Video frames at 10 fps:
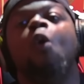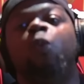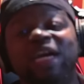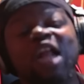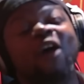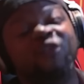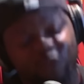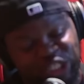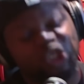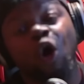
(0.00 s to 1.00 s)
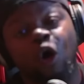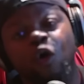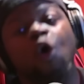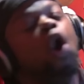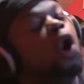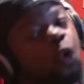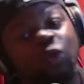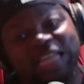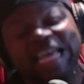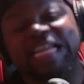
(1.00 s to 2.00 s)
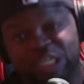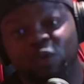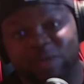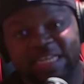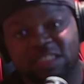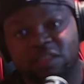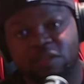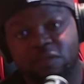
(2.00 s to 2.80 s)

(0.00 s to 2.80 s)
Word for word: We know for sure who didn't do this.